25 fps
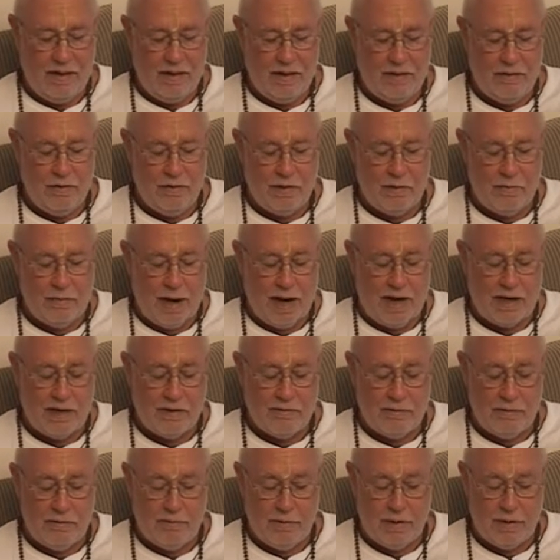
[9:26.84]
Indra's
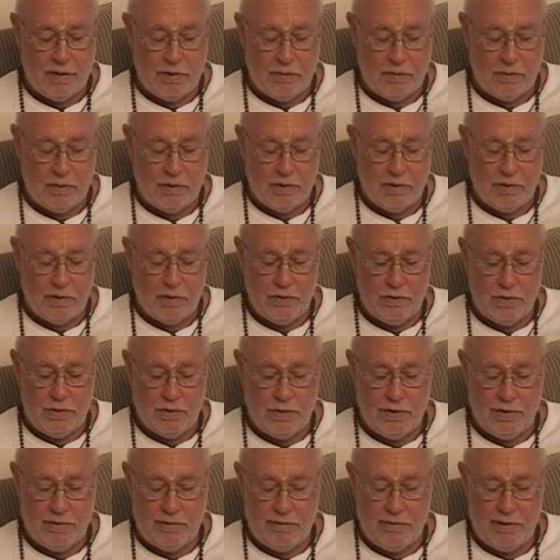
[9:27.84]
bashfulness was due
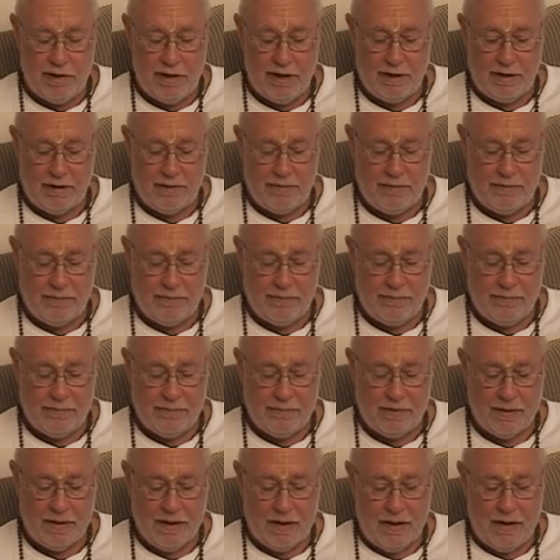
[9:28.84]
to defeat.
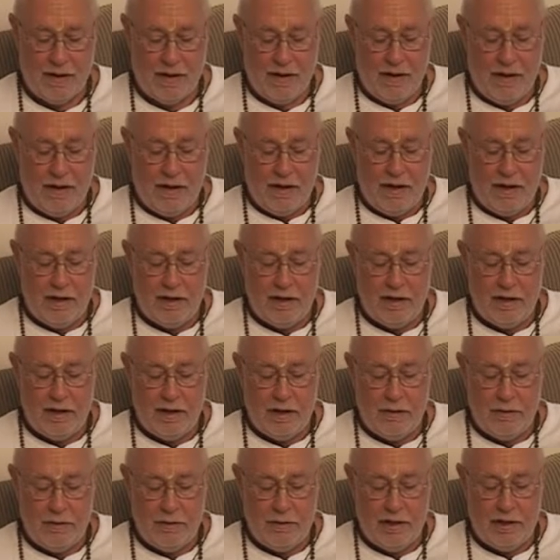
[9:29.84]
In
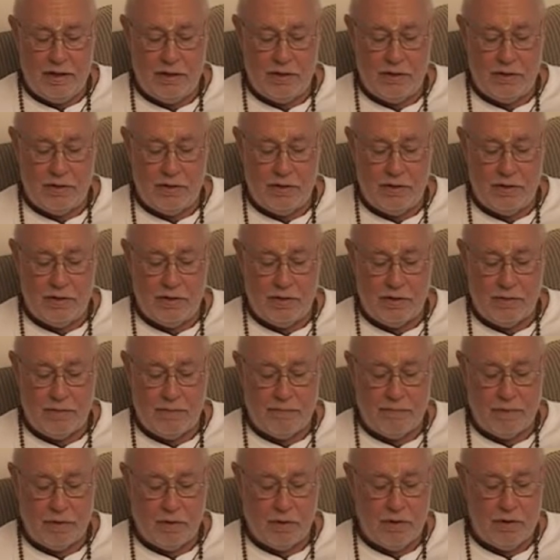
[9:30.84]
another instance,
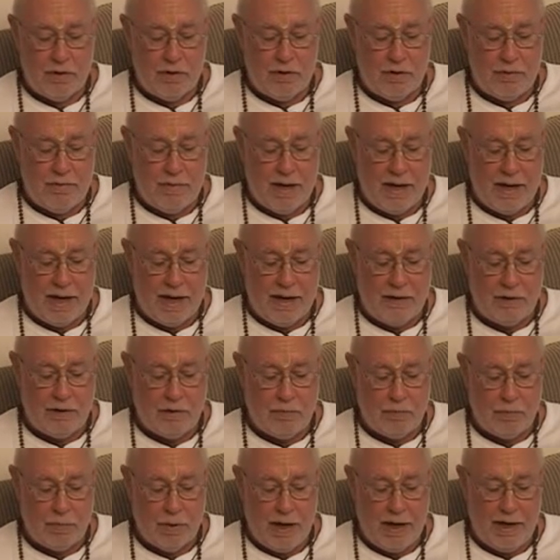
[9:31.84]
Krishna began
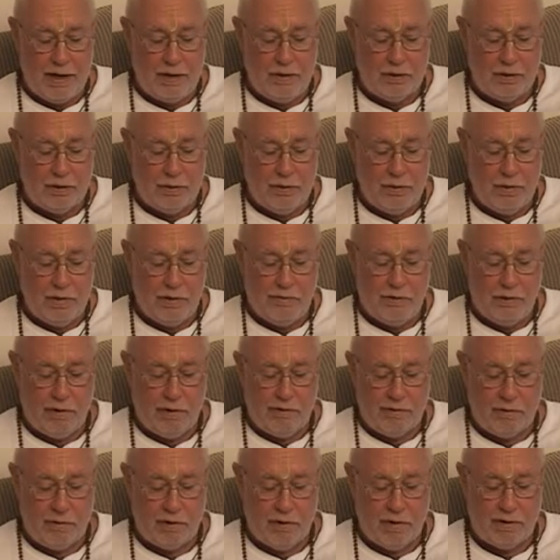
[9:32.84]
to praise
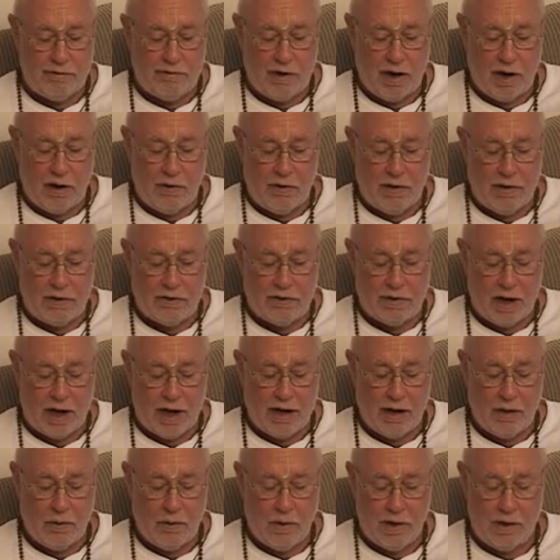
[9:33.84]
Uddhava for his various
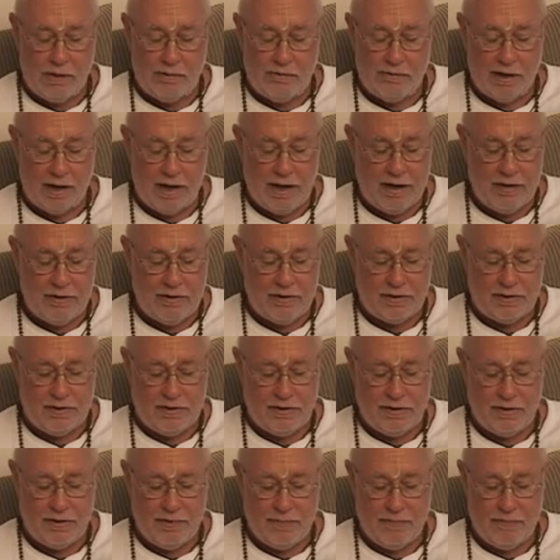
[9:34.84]
high
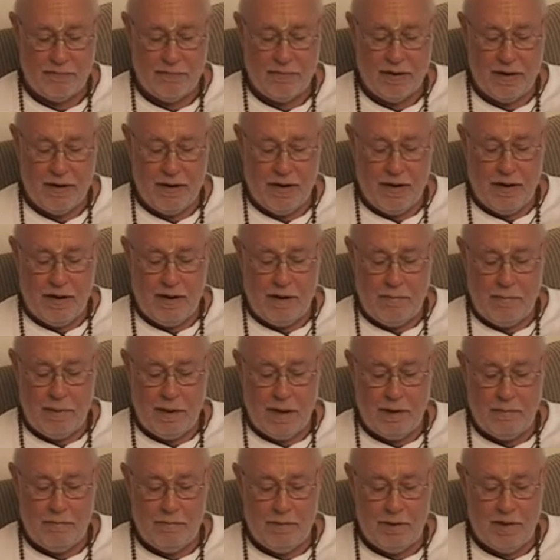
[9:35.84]
qualifications.
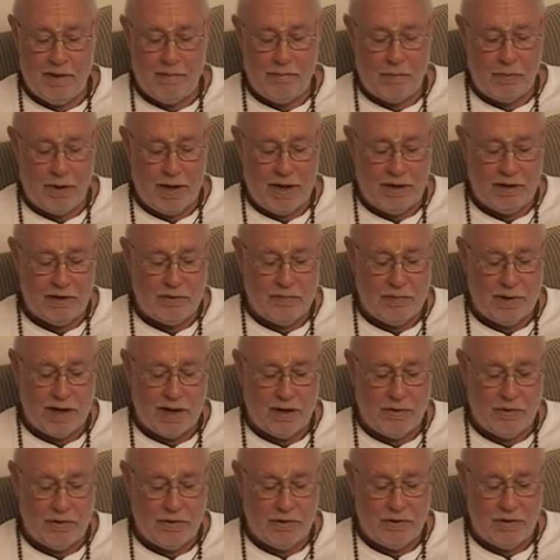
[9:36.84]
Upon being praised by
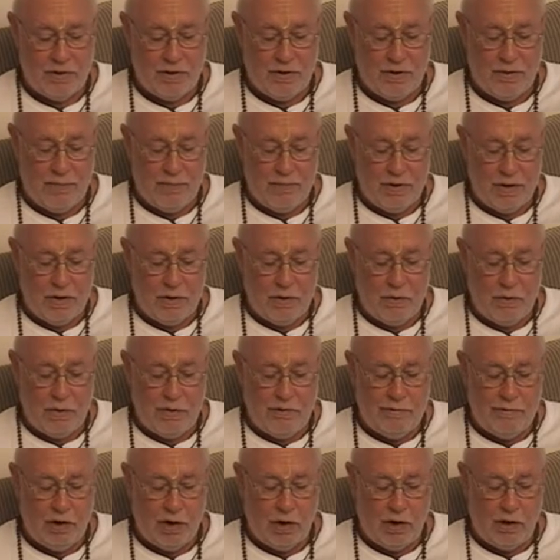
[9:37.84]
Krishna,
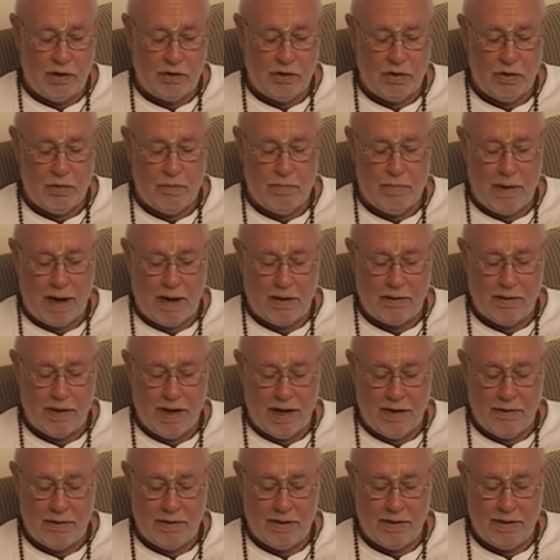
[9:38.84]
Uddhava also bowed
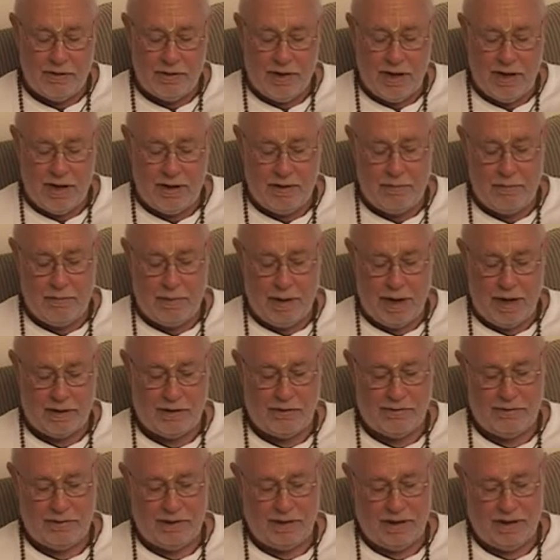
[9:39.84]
down his head
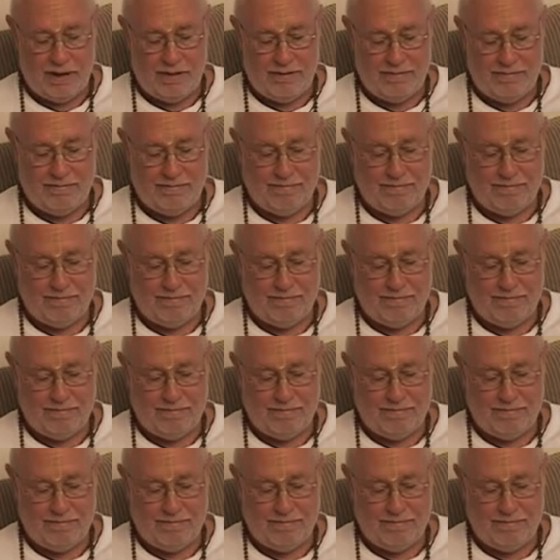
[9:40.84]
bashfully.